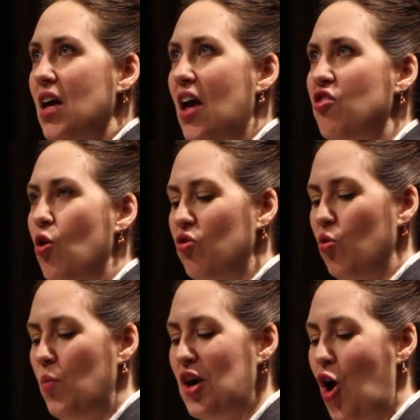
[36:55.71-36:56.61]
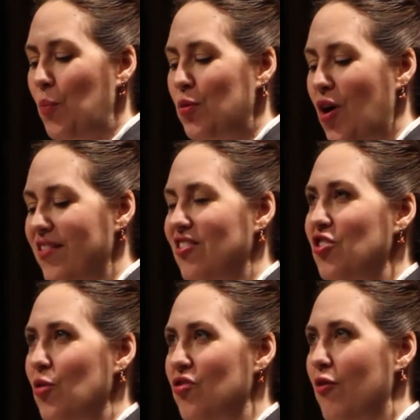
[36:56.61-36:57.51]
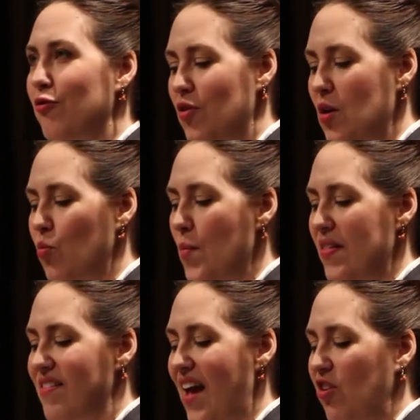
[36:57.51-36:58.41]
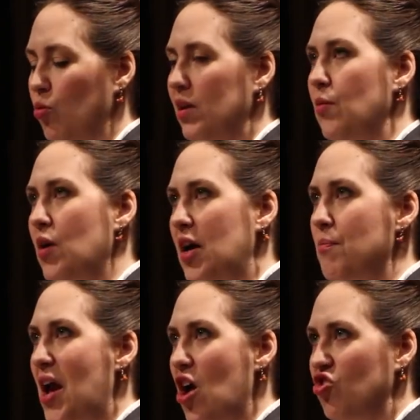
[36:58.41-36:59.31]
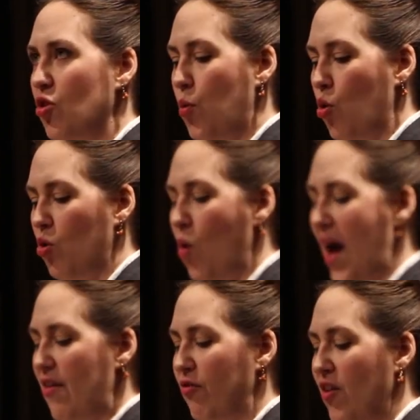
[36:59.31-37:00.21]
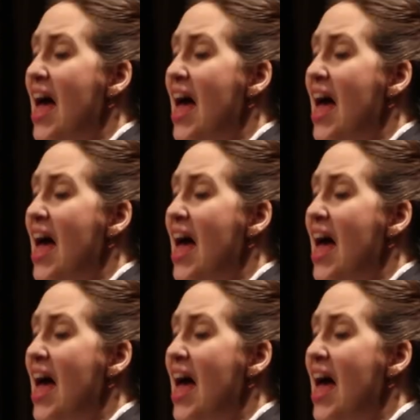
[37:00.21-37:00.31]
And those who we call prostitutes are free women sexually when compared to the poor wife.